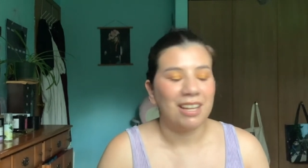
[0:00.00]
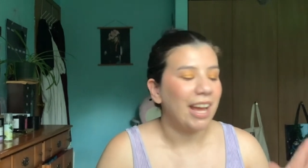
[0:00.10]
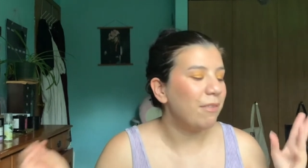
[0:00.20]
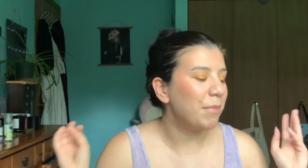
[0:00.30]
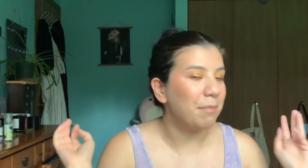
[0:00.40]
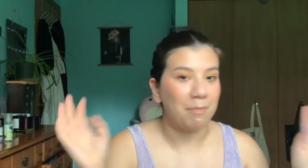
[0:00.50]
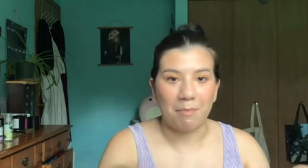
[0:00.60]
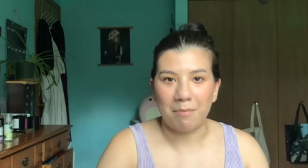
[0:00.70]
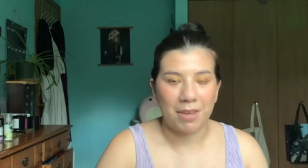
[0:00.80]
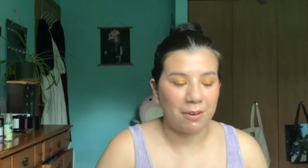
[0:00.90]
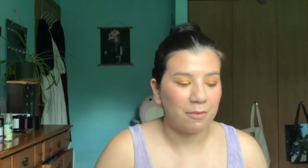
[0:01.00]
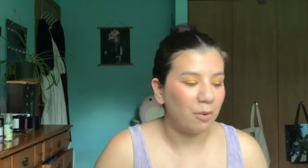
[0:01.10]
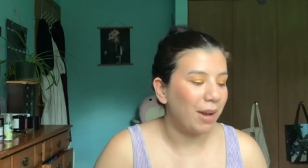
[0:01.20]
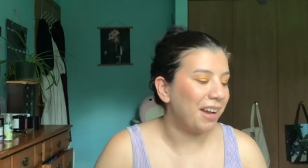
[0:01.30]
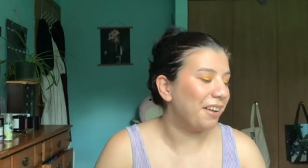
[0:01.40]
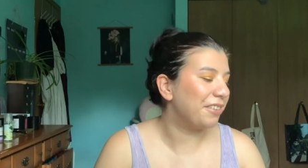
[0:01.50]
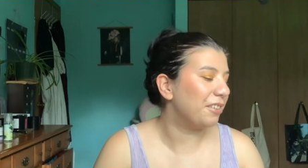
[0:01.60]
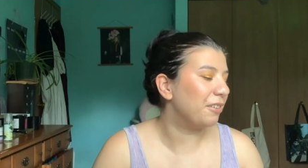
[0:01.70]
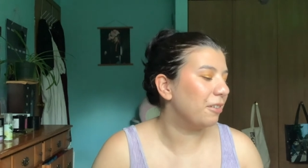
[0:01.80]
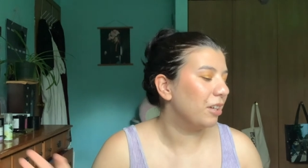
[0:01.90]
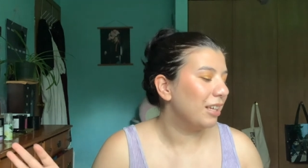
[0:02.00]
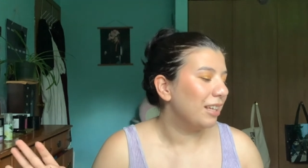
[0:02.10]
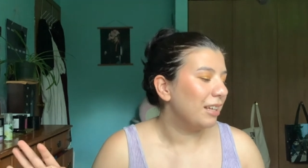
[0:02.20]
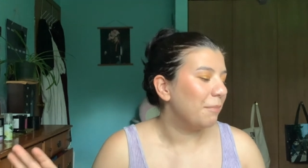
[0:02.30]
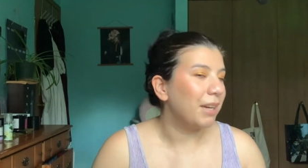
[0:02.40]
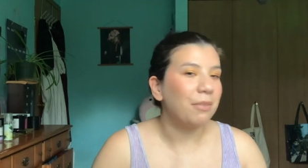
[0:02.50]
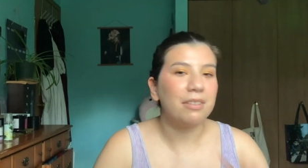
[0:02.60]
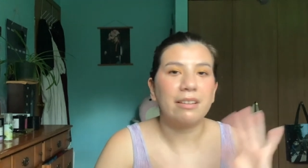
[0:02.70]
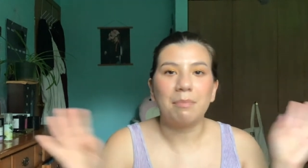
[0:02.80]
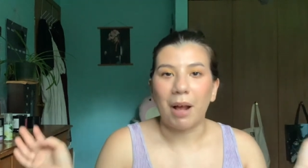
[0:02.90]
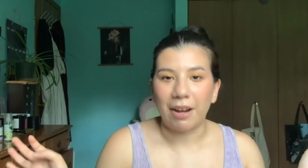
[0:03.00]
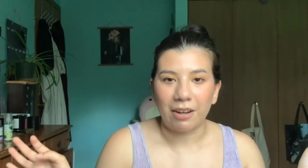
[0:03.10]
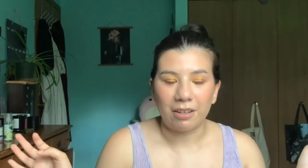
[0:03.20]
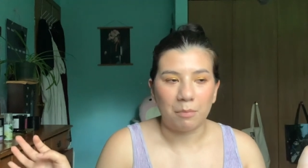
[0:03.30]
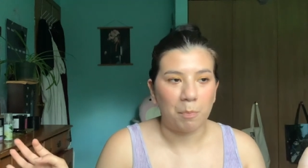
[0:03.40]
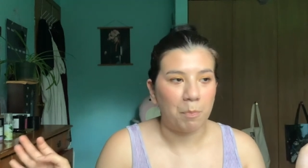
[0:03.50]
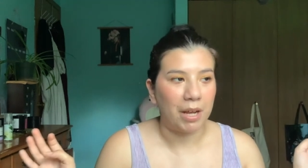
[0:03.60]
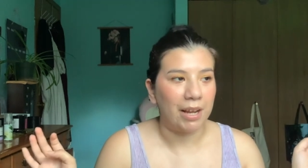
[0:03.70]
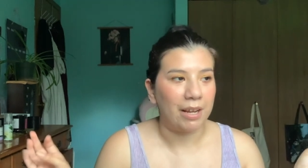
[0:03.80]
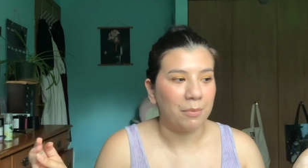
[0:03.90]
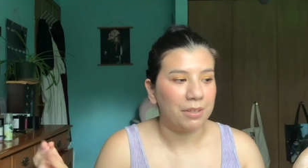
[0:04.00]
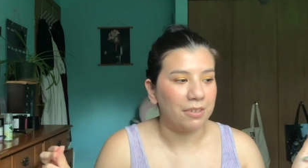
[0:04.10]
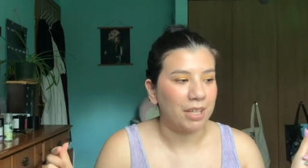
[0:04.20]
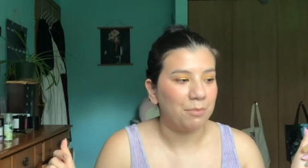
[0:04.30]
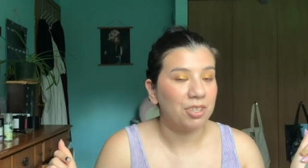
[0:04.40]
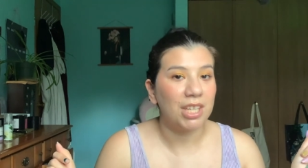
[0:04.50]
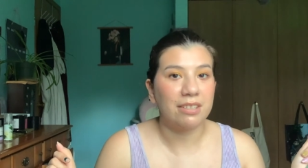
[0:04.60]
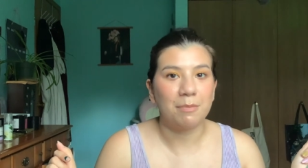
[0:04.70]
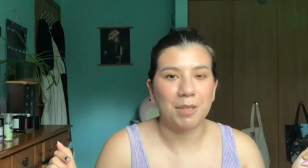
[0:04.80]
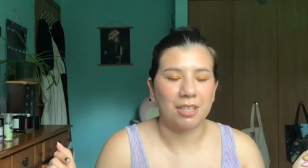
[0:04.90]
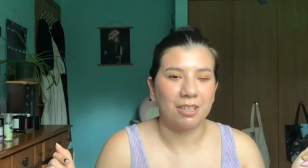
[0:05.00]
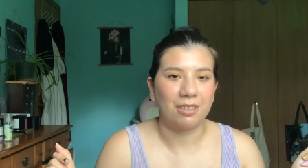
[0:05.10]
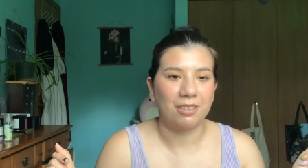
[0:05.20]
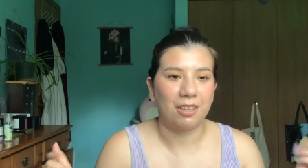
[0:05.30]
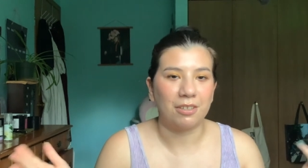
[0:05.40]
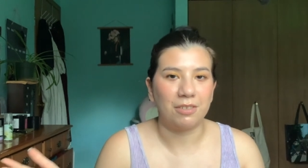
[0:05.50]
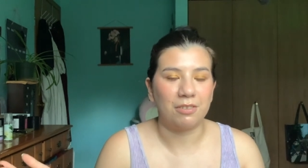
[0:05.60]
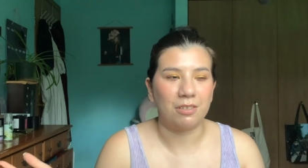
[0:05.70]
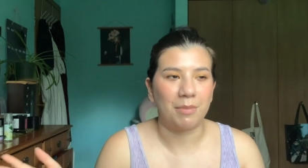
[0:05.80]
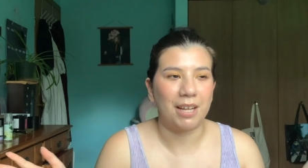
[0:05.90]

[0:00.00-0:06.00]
I haven't been here for a while, so, but I was inspired by, what's her name, Shanspeare on YouTube.